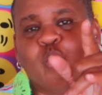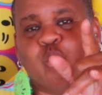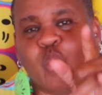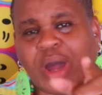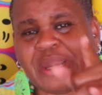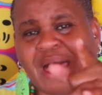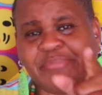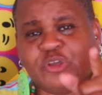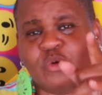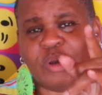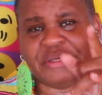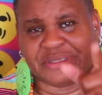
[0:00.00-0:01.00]
What I'm
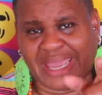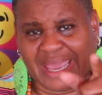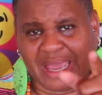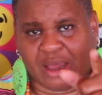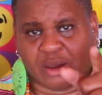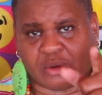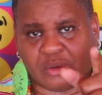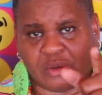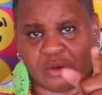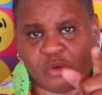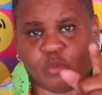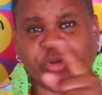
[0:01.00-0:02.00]
doing now
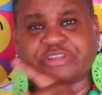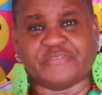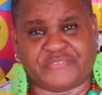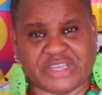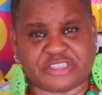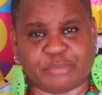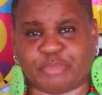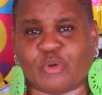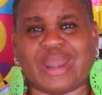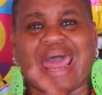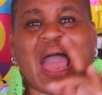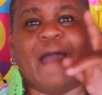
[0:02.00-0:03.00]
with the vision
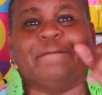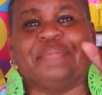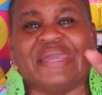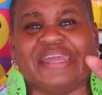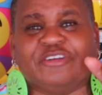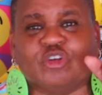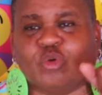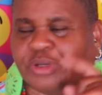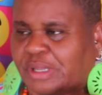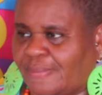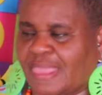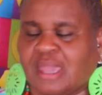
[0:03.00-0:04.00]
board, I've been doing
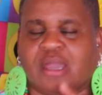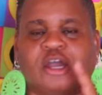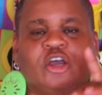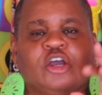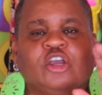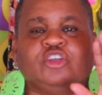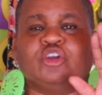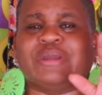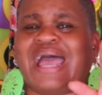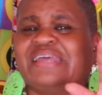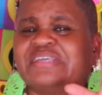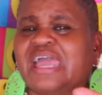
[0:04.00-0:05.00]
it. You
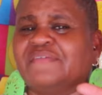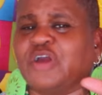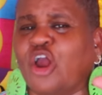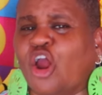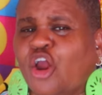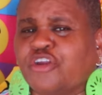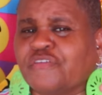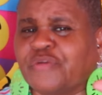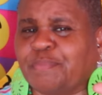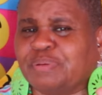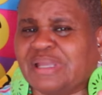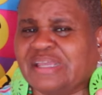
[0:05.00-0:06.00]
guys ever heard of
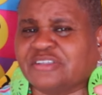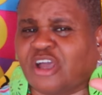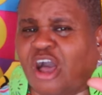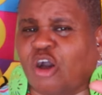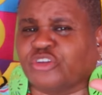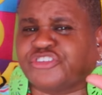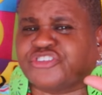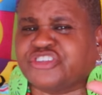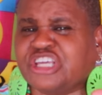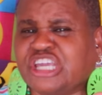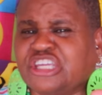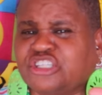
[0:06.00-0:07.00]
a place called
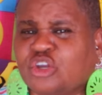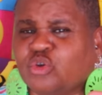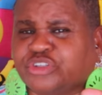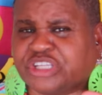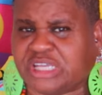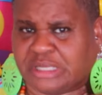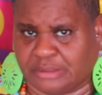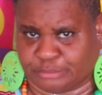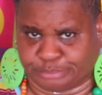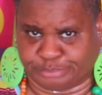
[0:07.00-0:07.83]
CUT?